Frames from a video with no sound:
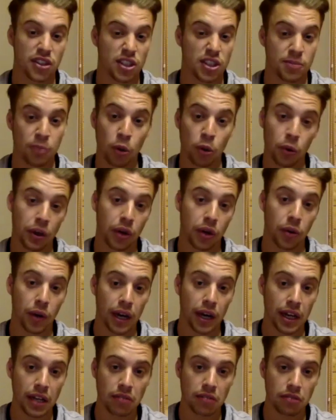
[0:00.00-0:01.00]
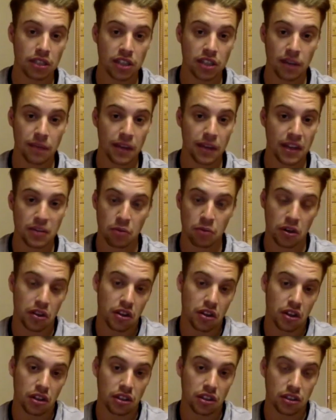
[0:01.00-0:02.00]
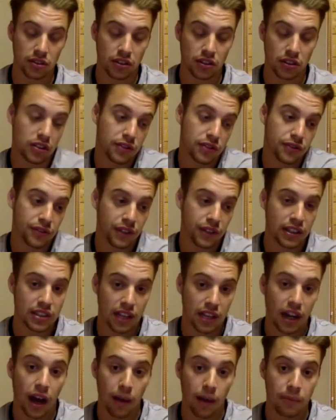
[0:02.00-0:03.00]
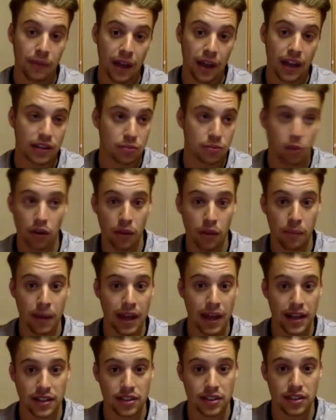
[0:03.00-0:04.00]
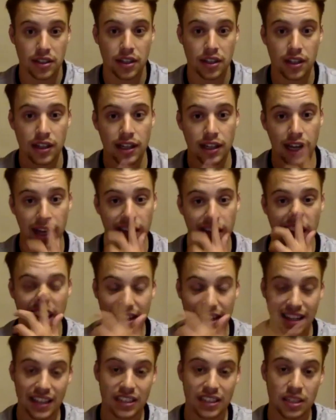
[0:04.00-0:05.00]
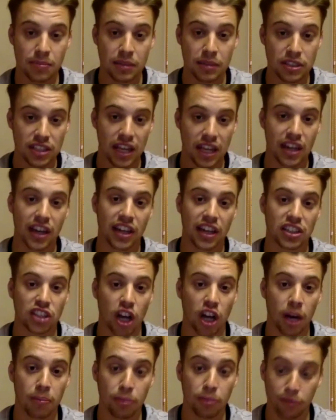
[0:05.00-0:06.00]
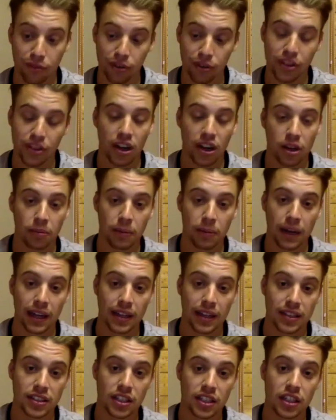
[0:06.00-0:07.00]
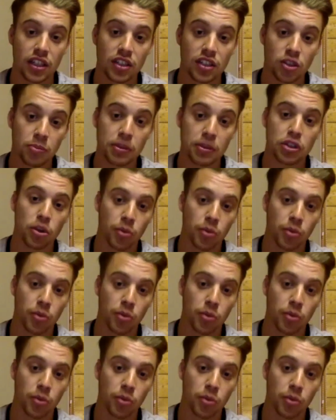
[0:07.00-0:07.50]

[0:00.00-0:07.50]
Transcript: of the sport in a way. He's up there as one of the he's a, he's, he's up there as one of the best, and he needs to be, be, setting an example for the younger players to be